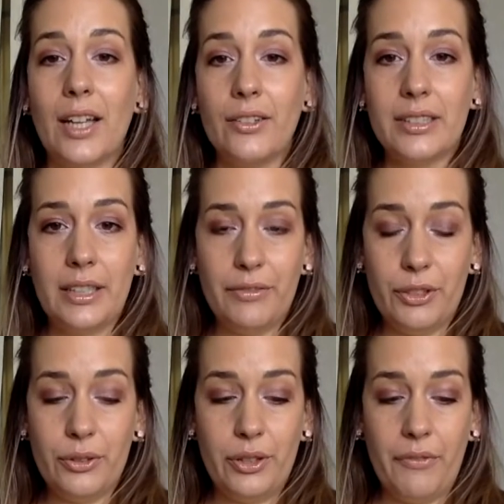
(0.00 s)
don't give
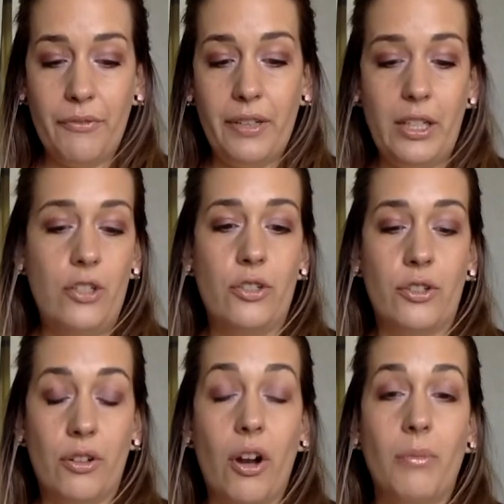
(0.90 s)
you the
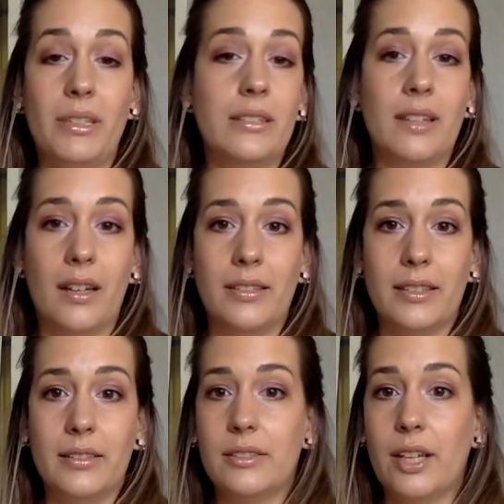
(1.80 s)
finished garment
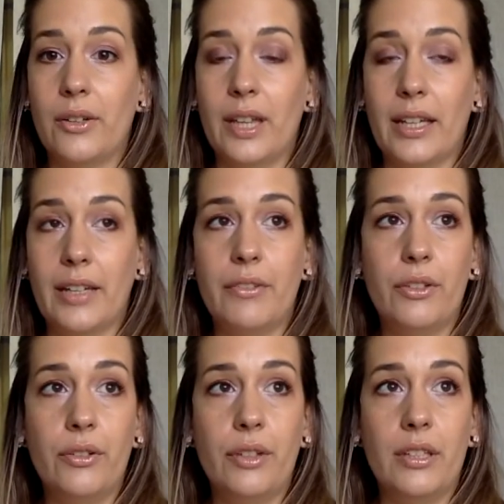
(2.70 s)
sizes. So they give
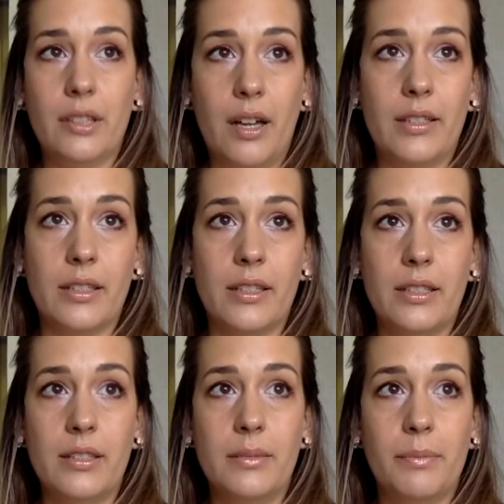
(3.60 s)
you the
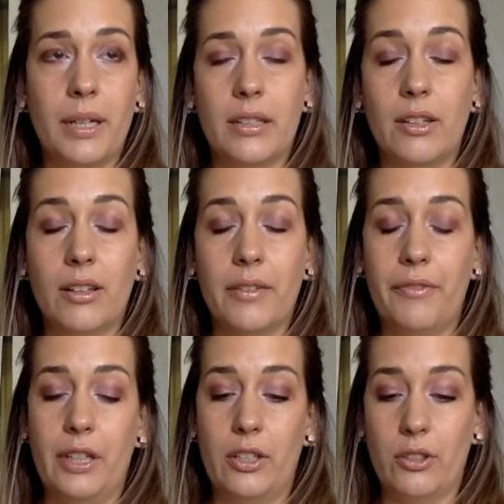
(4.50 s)
sizes, but not the
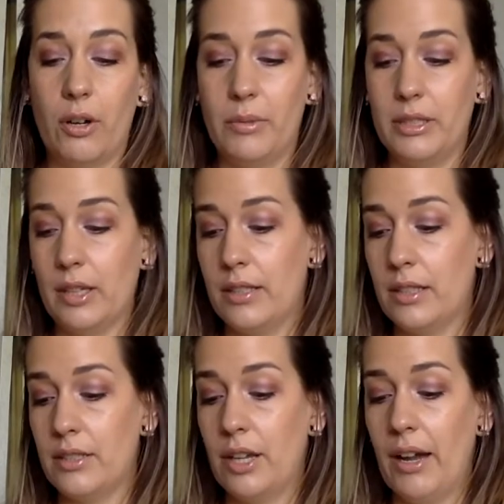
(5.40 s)
finished garment
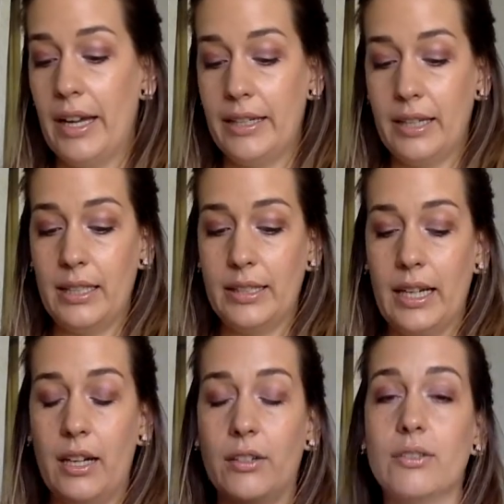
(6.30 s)
sizes. So I cut
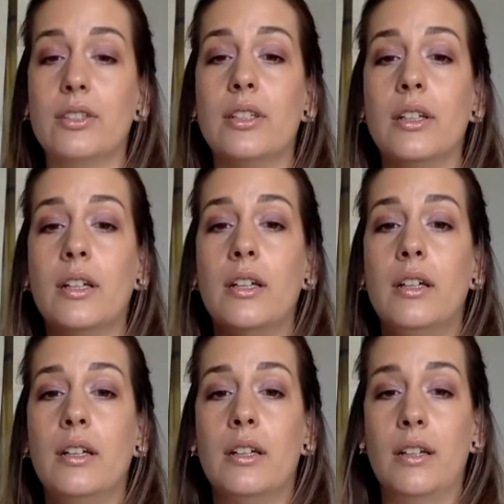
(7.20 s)
out
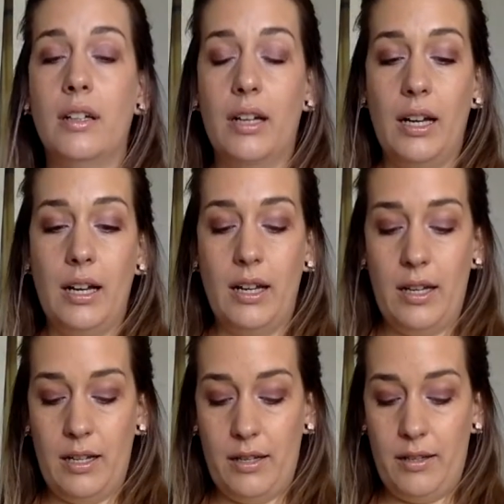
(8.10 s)

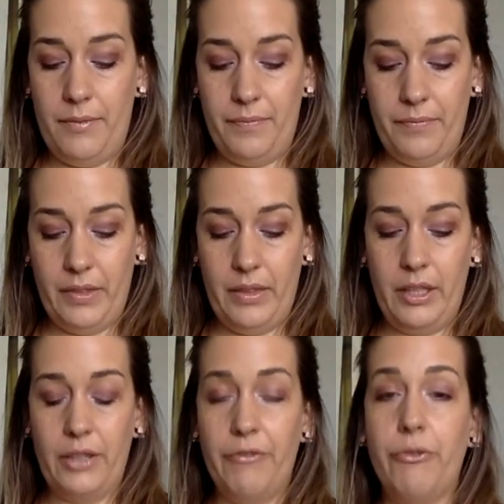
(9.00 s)

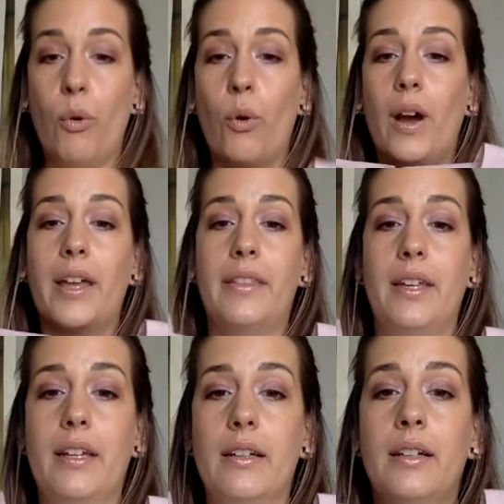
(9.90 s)
34, I
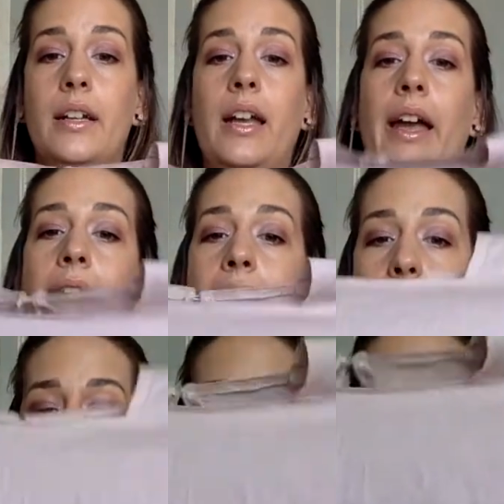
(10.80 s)
think.
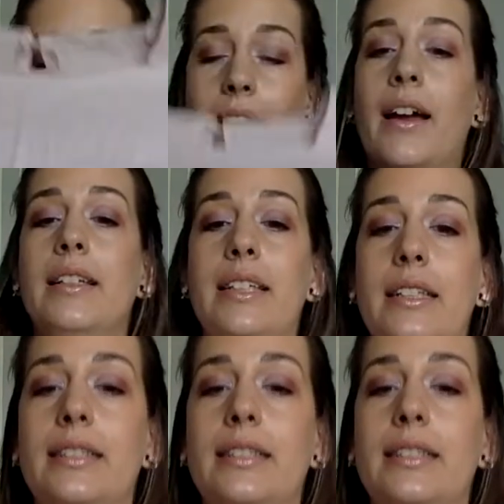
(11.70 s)
And I did